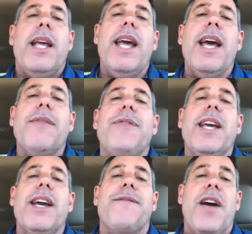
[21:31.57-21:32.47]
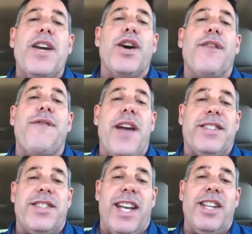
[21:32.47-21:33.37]
if the offender
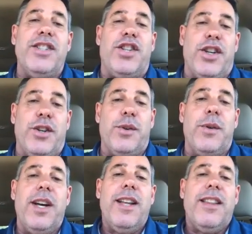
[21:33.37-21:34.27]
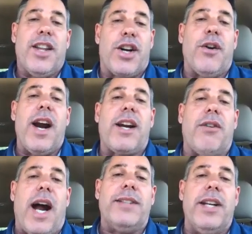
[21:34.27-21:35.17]
fits into the correct
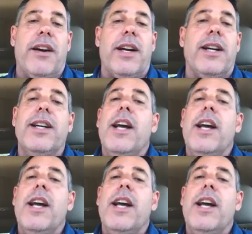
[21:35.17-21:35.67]
criteria.